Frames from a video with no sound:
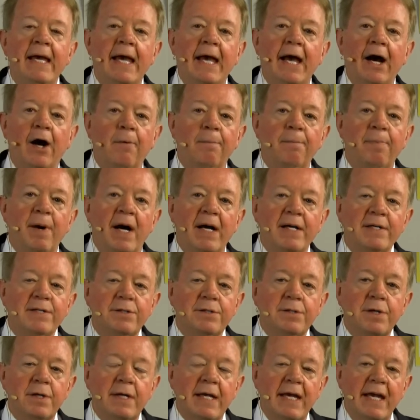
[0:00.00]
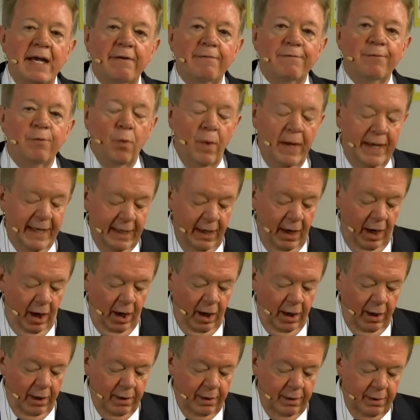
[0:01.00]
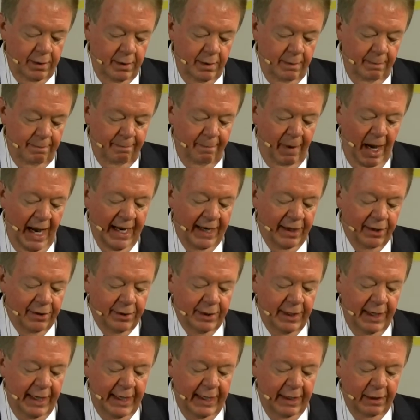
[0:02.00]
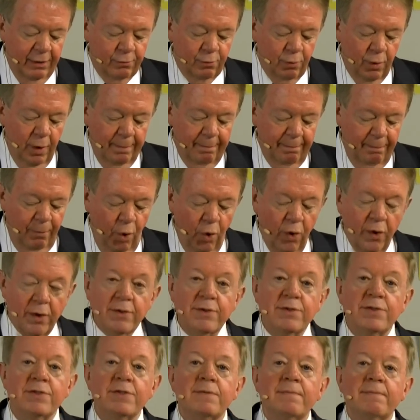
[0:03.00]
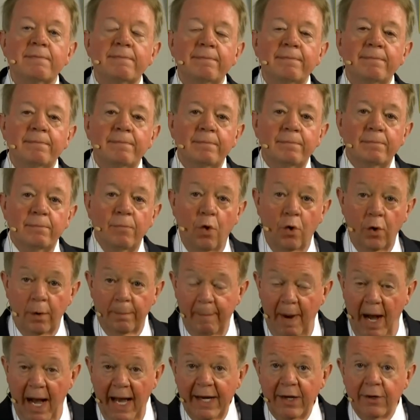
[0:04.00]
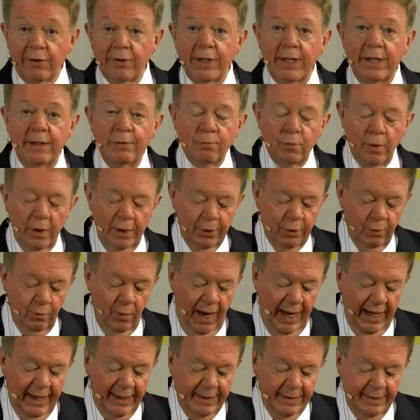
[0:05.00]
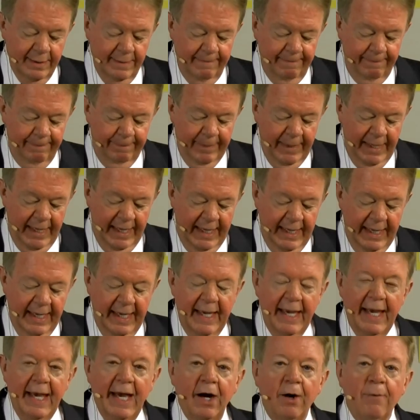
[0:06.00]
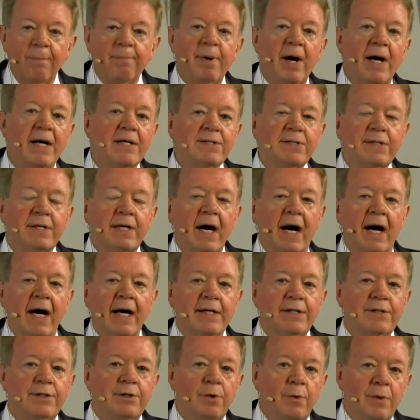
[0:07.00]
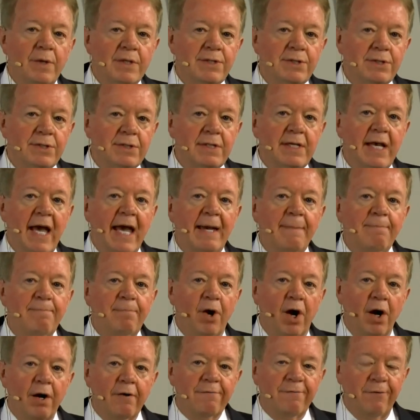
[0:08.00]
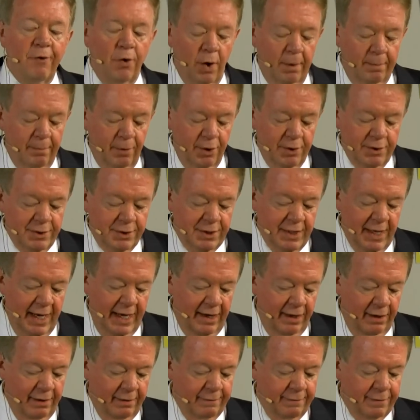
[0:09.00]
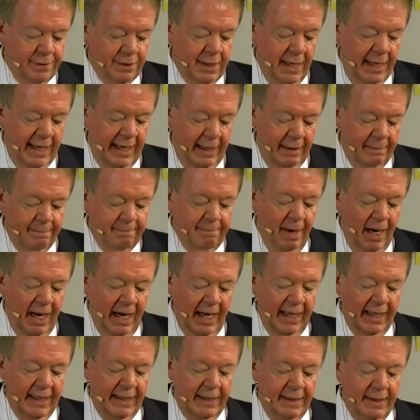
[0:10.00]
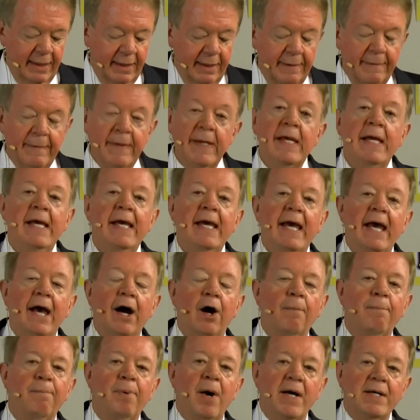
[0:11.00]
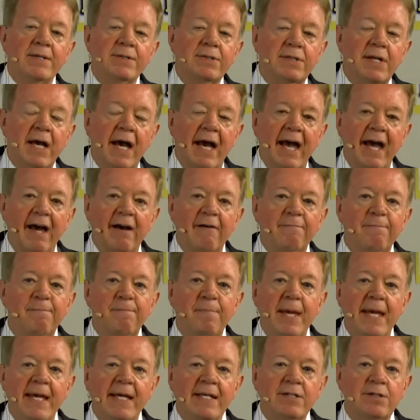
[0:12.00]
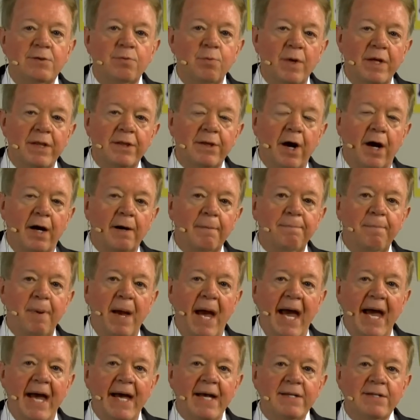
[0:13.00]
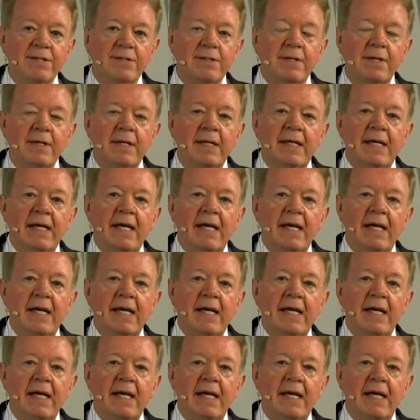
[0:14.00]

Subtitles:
Help us if we are mired in remorse or mired in regret. Help us, God, to escape our former selves in mind. Help us to have peace with our past